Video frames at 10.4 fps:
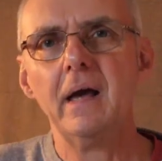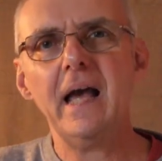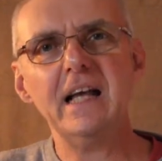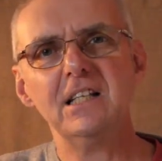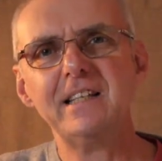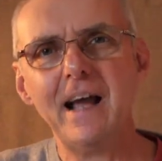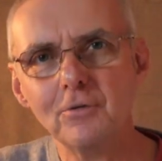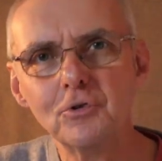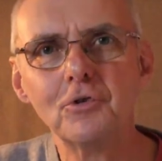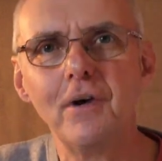it
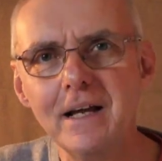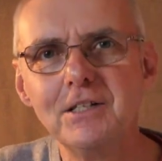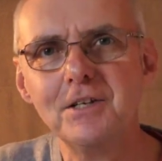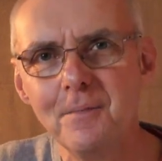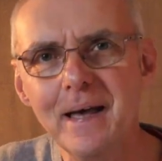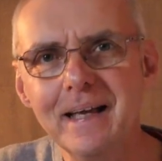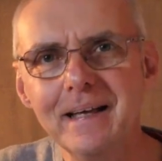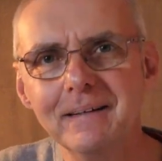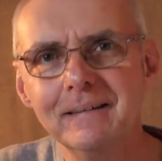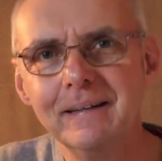sounds great to me.
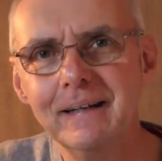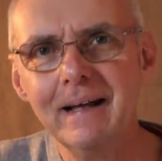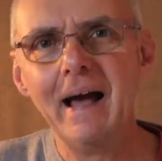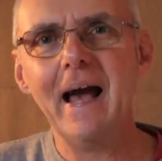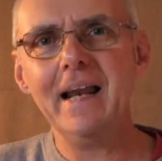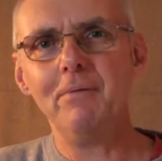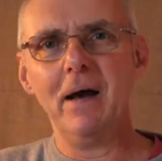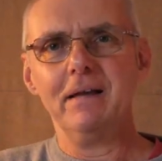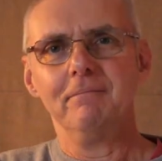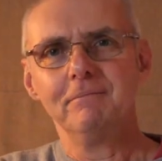
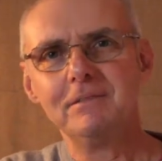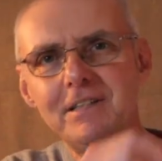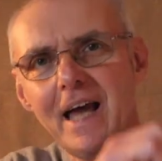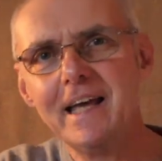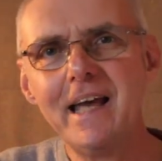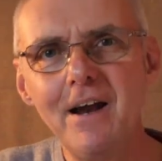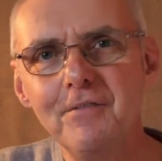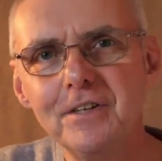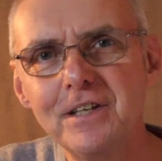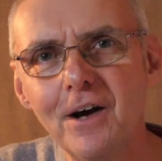Anyway, take care of
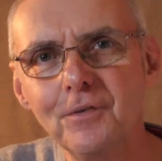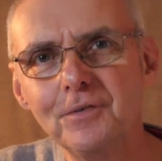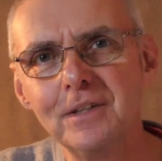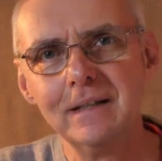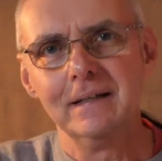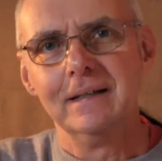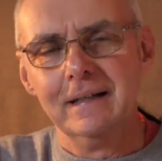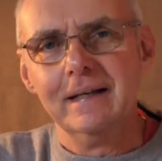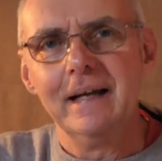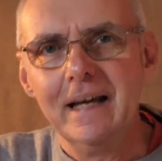yourselves,
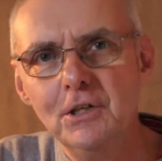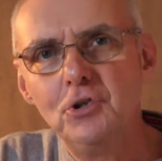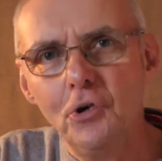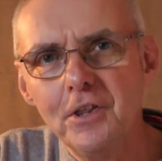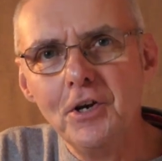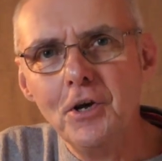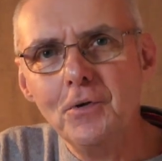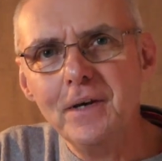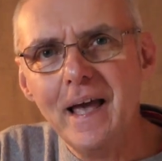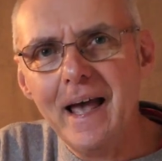enjoy the new
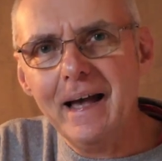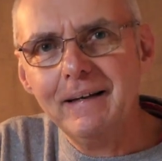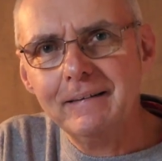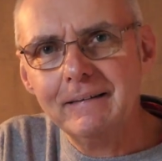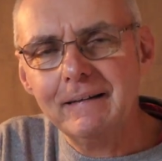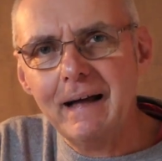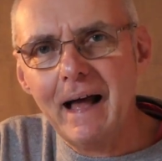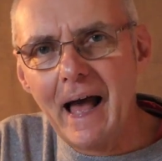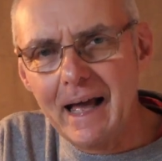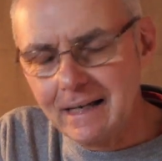year,
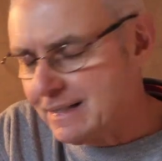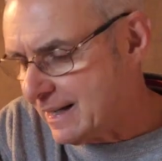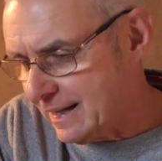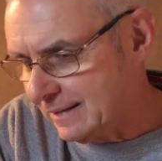and